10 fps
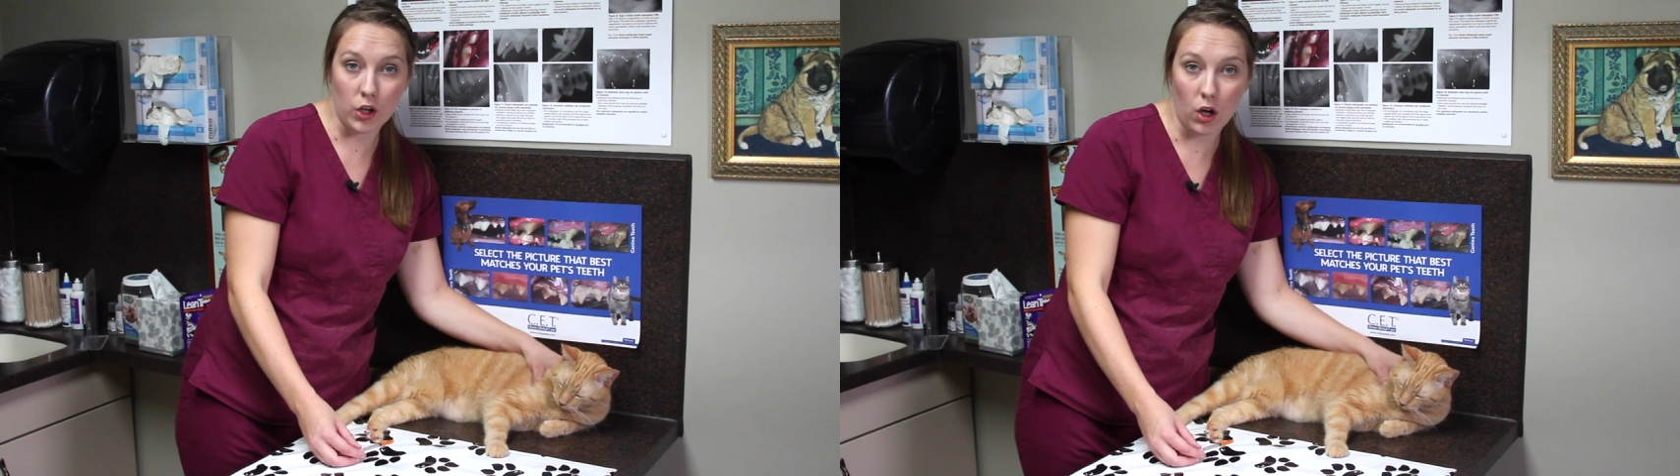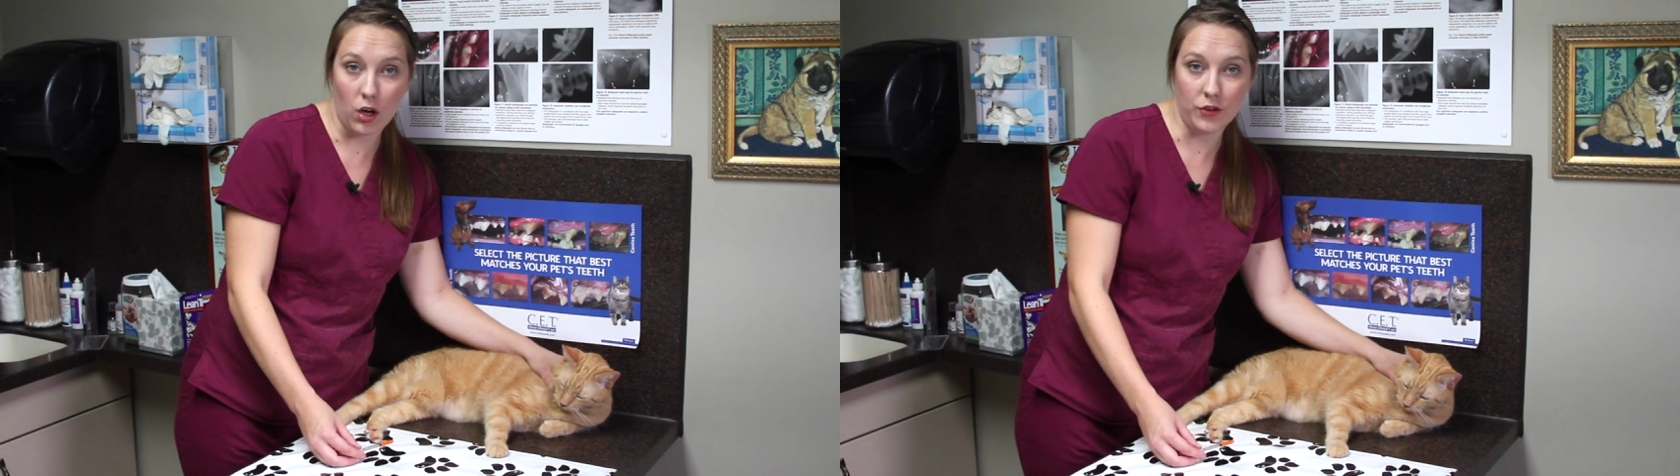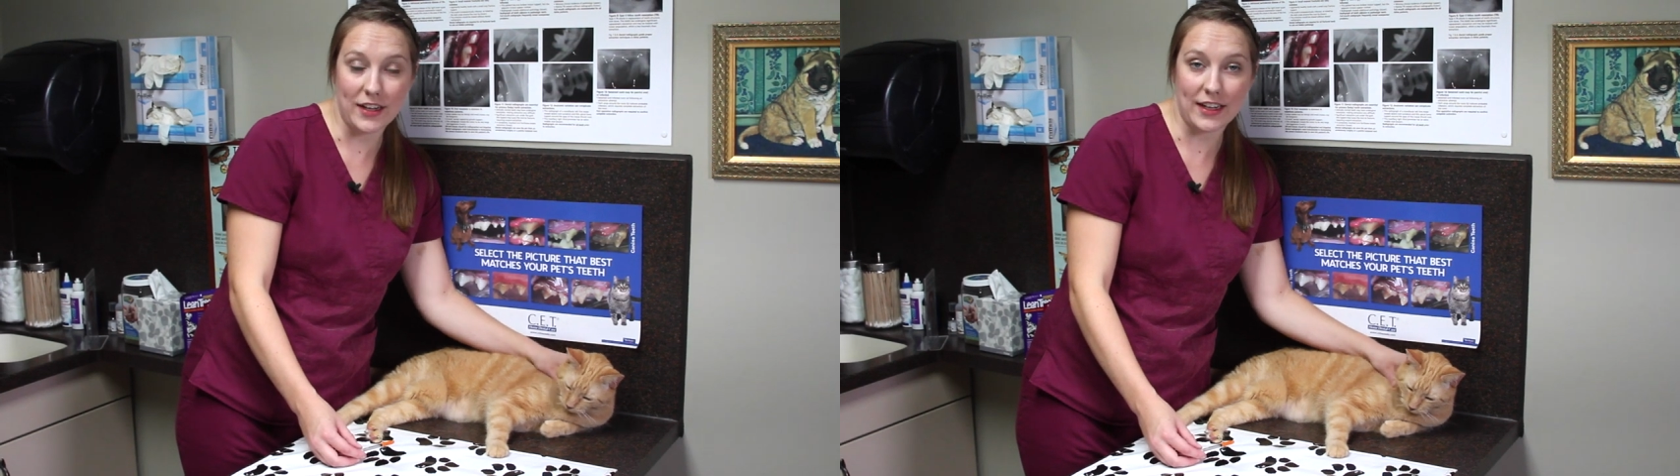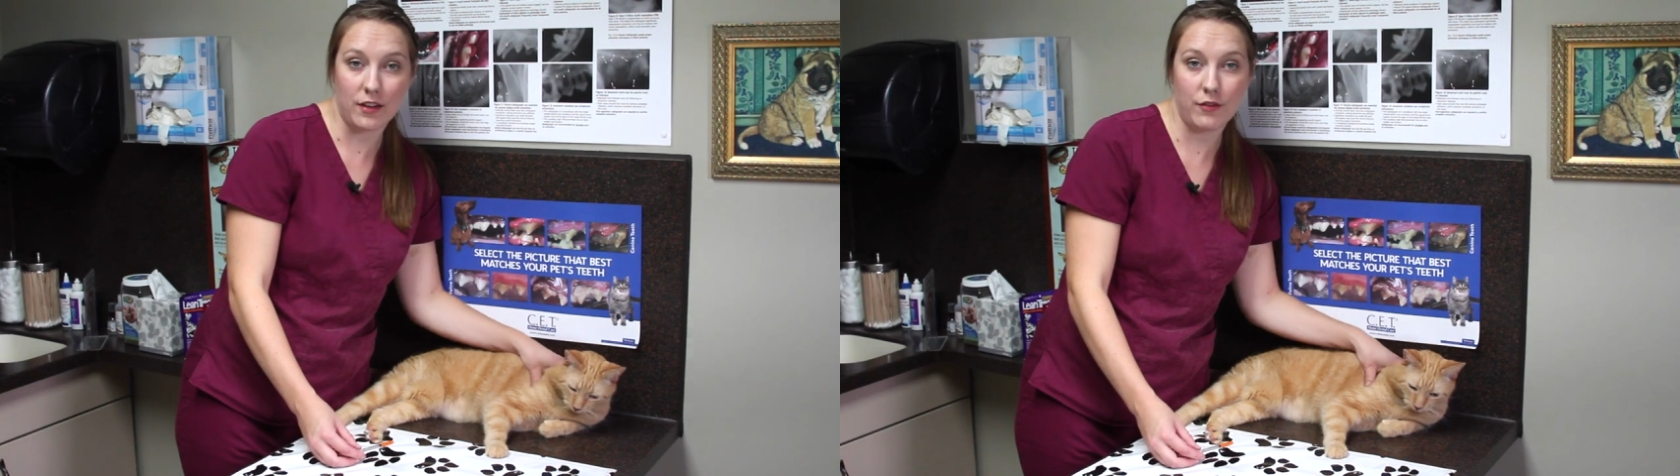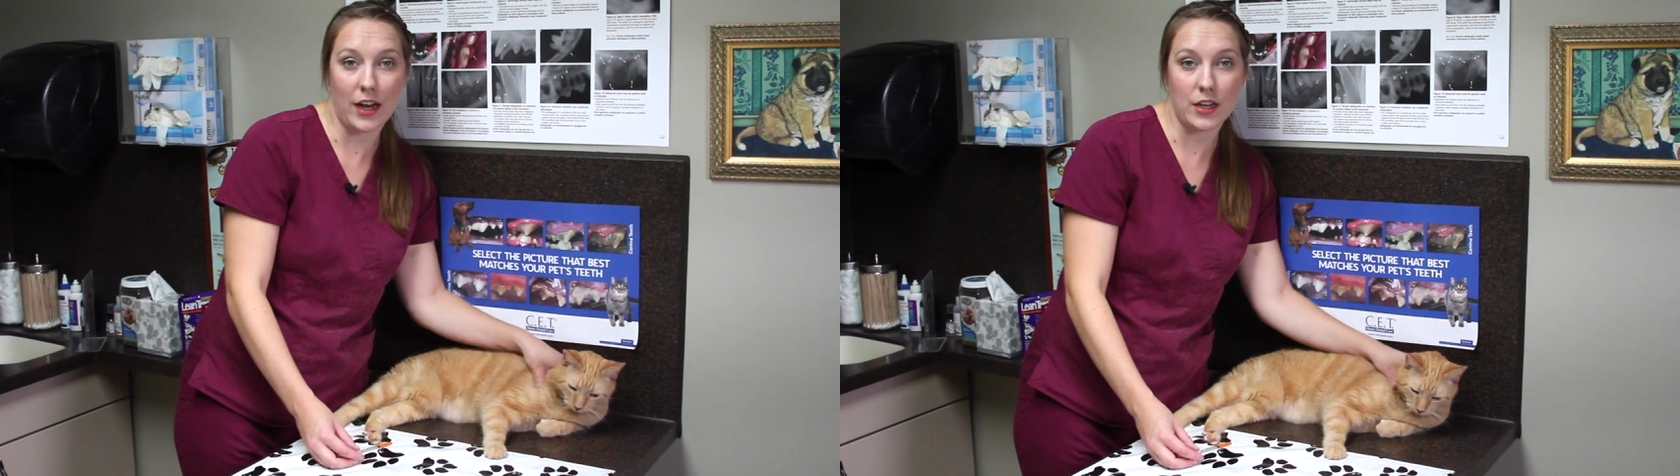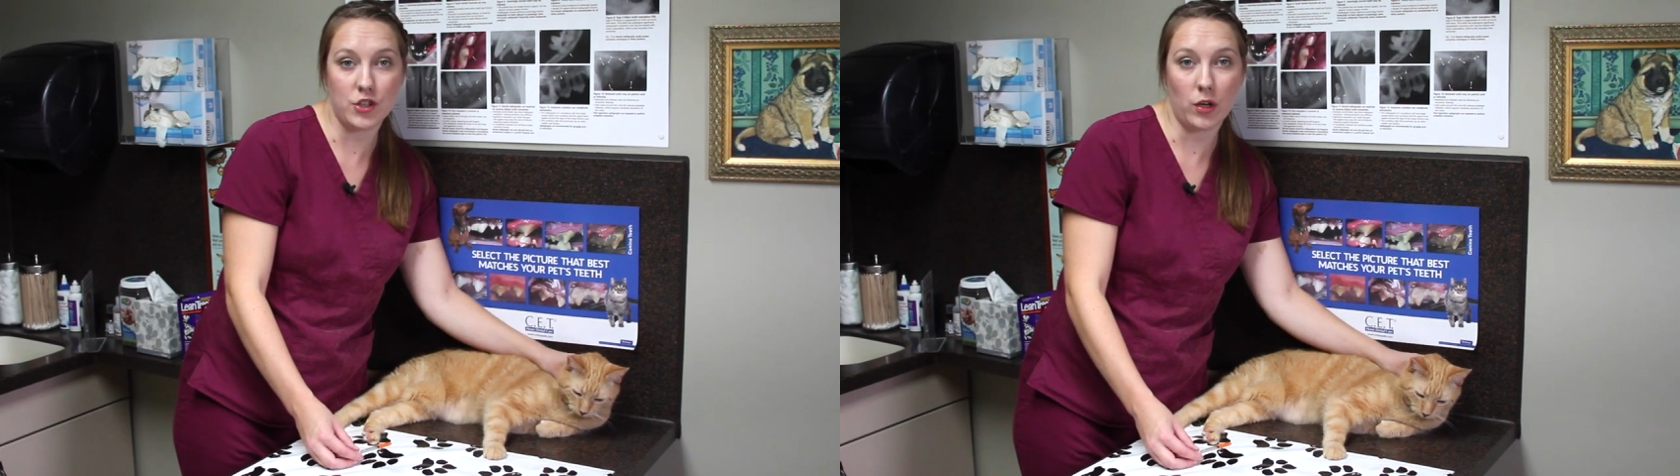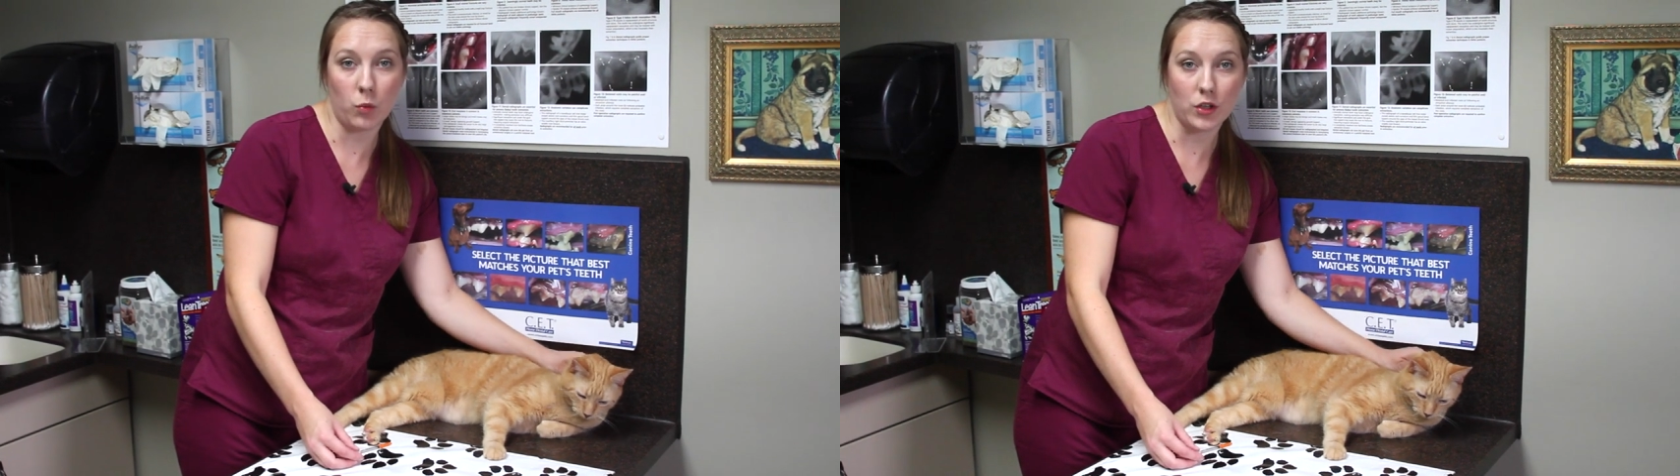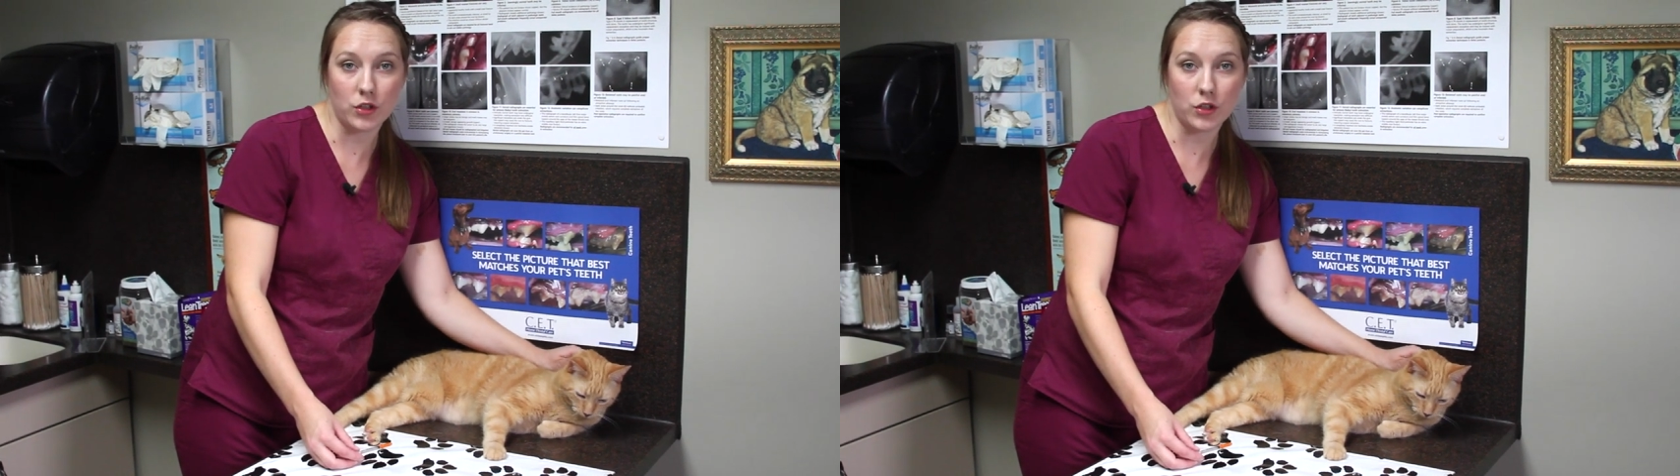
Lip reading: call so they can advise you on what